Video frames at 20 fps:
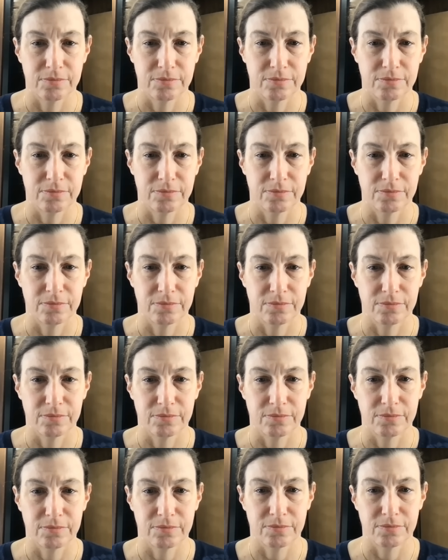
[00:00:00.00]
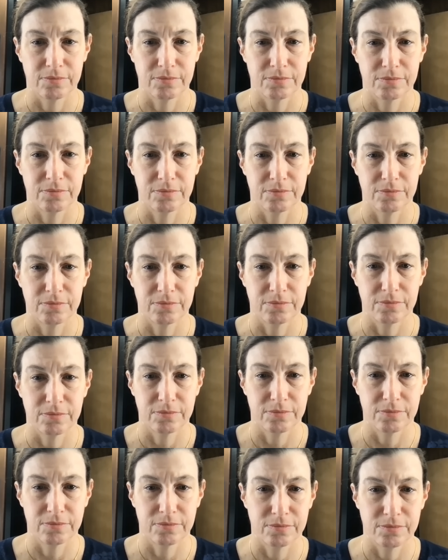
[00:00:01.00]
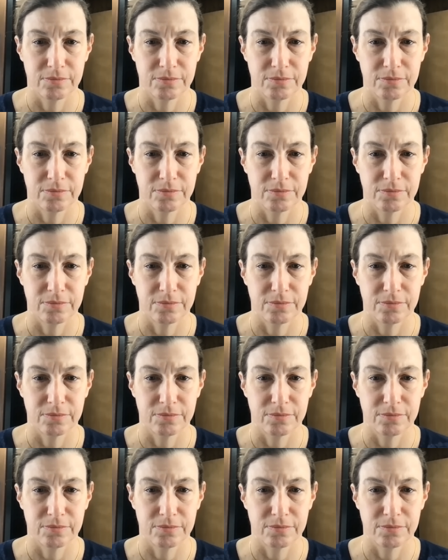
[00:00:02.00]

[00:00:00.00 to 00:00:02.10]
(not speaking)